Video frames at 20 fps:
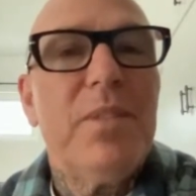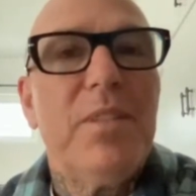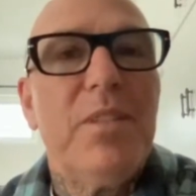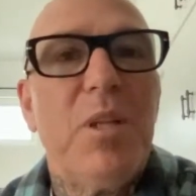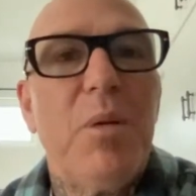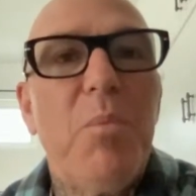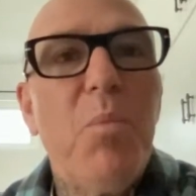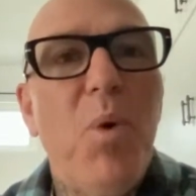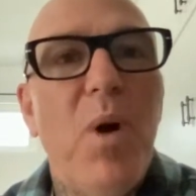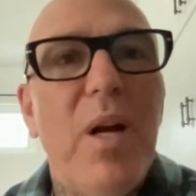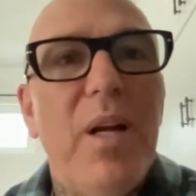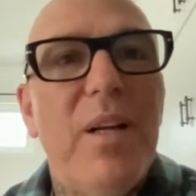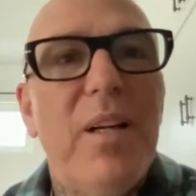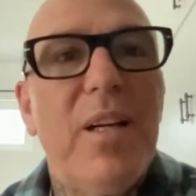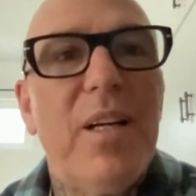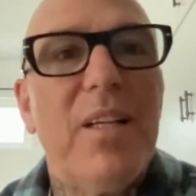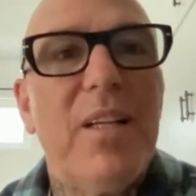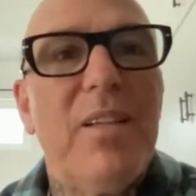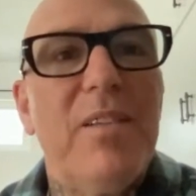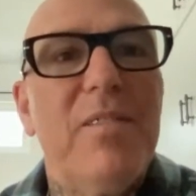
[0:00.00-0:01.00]

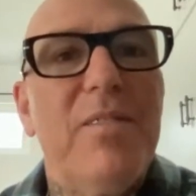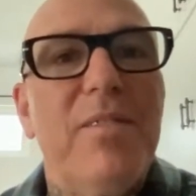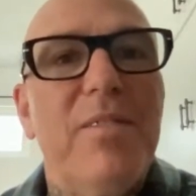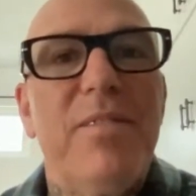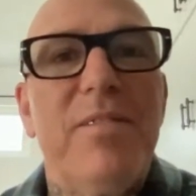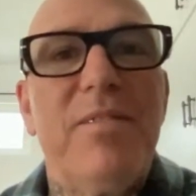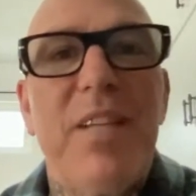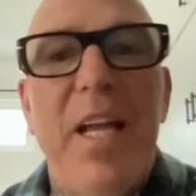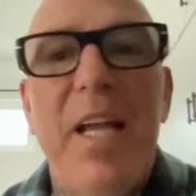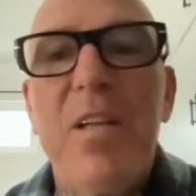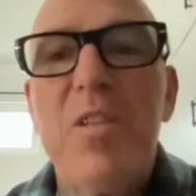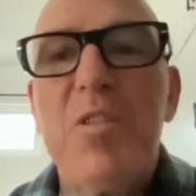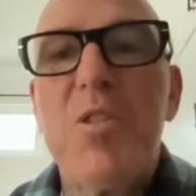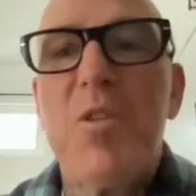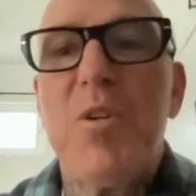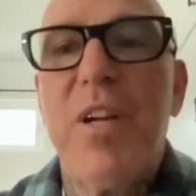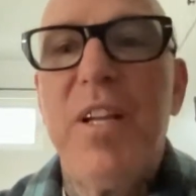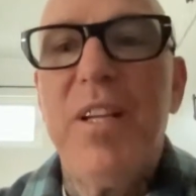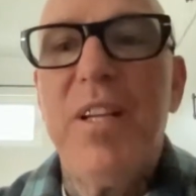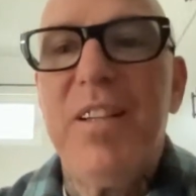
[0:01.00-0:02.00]
somewhat kind of
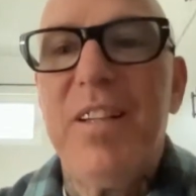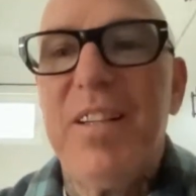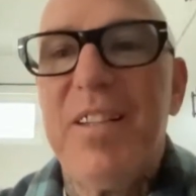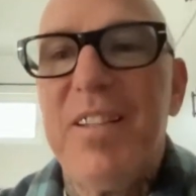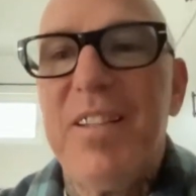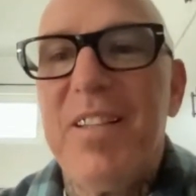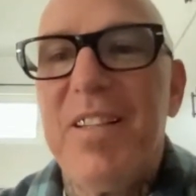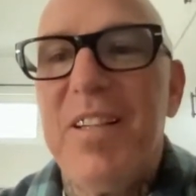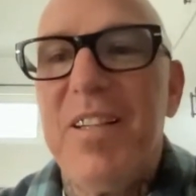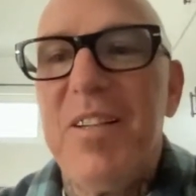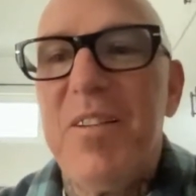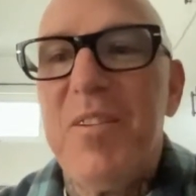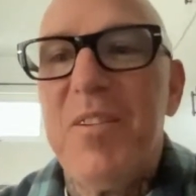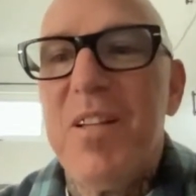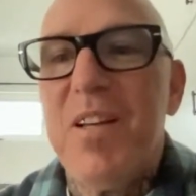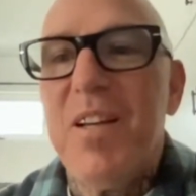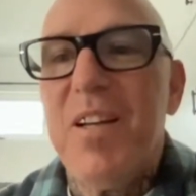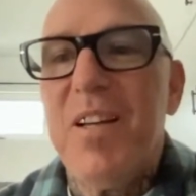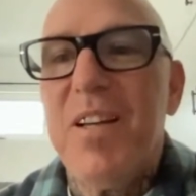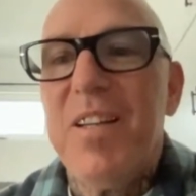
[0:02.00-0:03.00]
answer it. And,
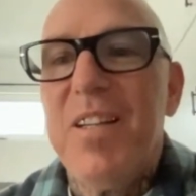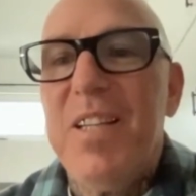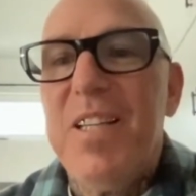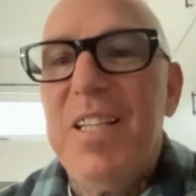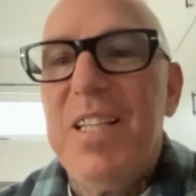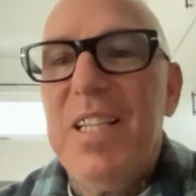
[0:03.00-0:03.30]
the